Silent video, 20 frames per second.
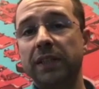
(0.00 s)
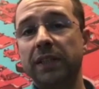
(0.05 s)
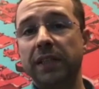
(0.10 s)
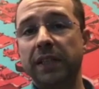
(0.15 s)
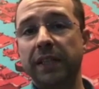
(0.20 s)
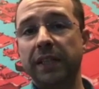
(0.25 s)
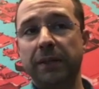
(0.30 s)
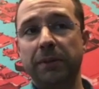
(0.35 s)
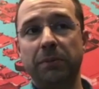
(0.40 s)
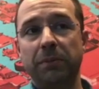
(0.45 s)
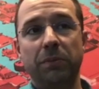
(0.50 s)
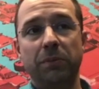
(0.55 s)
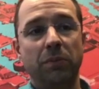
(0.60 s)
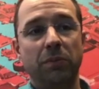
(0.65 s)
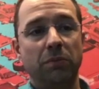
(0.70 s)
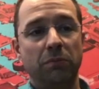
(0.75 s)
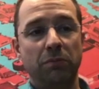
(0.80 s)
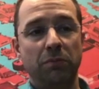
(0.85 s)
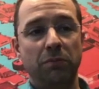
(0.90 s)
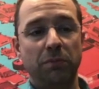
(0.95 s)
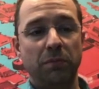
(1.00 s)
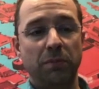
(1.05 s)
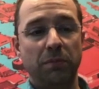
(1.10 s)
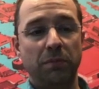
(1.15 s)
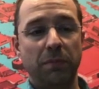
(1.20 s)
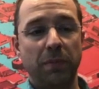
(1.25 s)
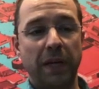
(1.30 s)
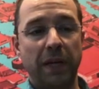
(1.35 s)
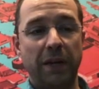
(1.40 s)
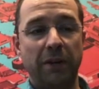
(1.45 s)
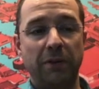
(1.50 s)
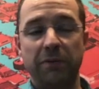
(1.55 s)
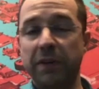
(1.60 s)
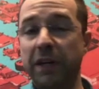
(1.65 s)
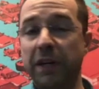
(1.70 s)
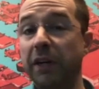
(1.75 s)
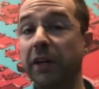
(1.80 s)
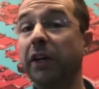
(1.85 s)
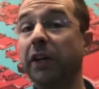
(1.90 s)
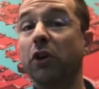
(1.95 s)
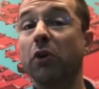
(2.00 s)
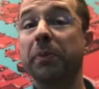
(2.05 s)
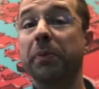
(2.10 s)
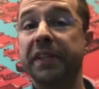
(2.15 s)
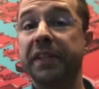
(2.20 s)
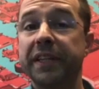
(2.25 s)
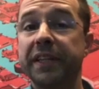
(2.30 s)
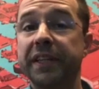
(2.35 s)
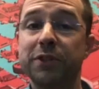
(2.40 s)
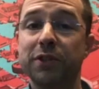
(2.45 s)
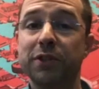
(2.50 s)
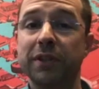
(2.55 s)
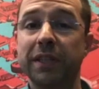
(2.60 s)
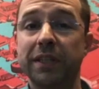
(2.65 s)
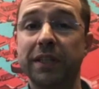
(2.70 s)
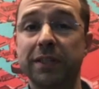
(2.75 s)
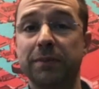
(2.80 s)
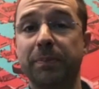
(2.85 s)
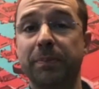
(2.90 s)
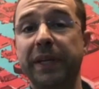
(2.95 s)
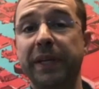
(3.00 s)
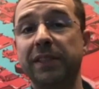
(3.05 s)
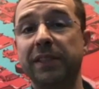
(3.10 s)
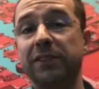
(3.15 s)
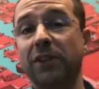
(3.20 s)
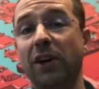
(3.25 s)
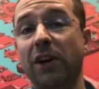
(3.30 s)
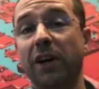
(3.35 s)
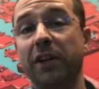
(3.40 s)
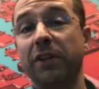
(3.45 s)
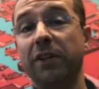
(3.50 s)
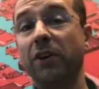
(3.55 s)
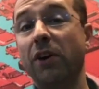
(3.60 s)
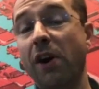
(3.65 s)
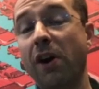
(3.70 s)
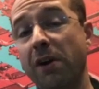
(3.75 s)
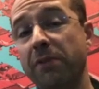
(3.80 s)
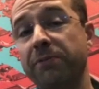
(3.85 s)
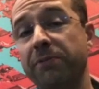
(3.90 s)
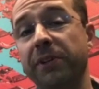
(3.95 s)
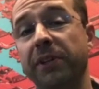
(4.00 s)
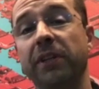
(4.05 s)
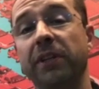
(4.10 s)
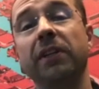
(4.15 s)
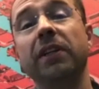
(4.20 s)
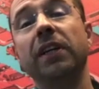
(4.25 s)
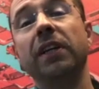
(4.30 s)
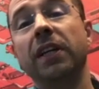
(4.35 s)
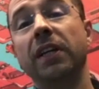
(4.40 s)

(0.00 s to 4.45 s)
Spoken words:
kind of a recommendation that is based on often